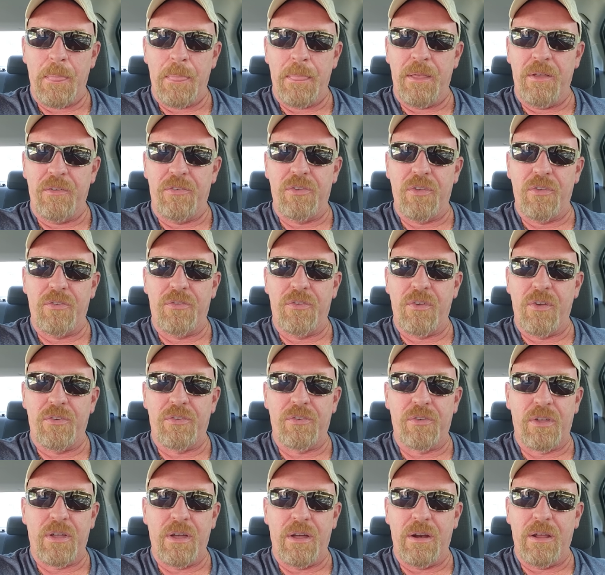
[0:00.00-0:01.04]
This is
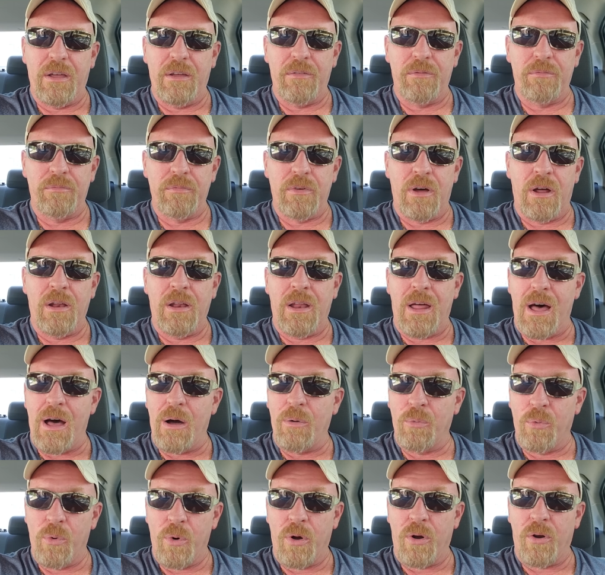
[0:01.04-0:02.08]
just getting a
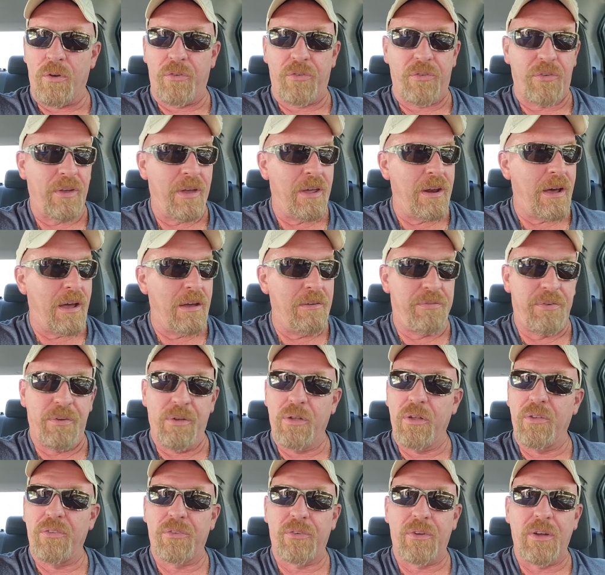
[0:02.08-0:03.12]
lot worse, and I
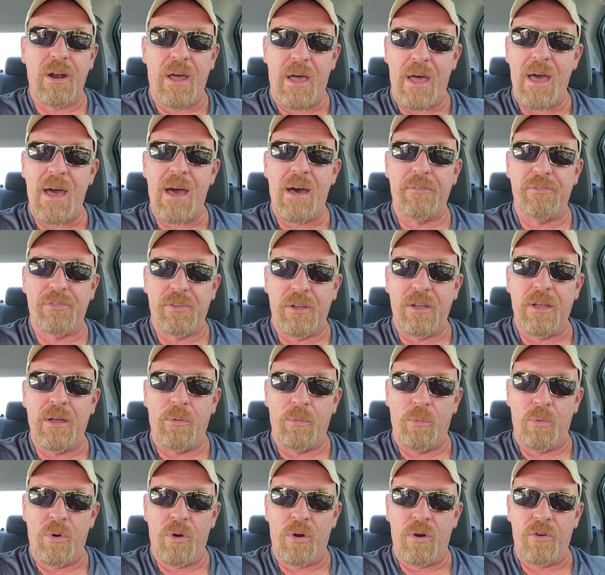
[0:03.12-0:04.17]
feel it's going to have to
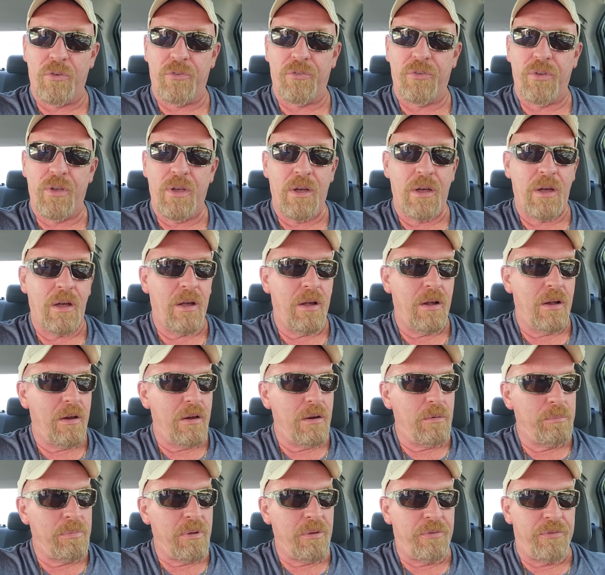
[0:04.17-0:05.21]
get worse
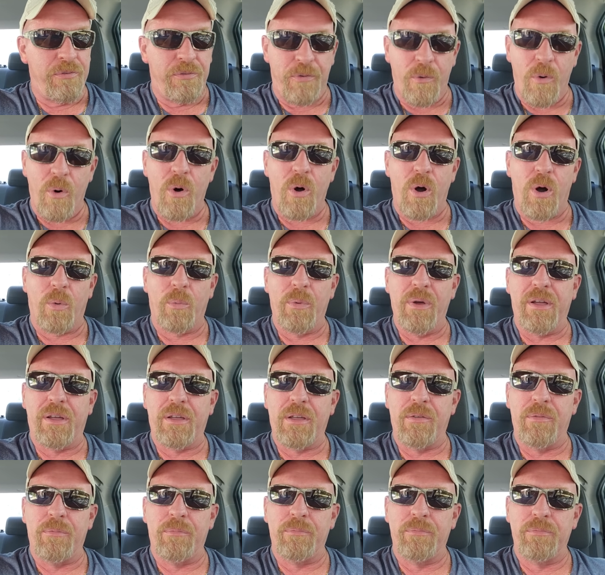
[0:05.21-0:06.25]
before we
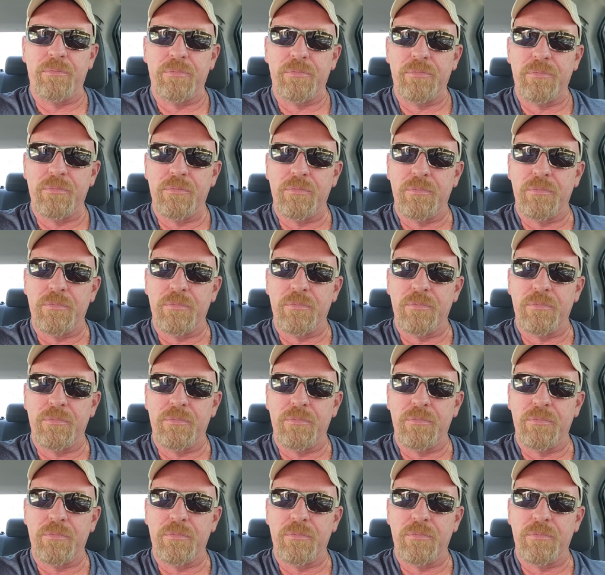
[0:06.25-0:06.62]
can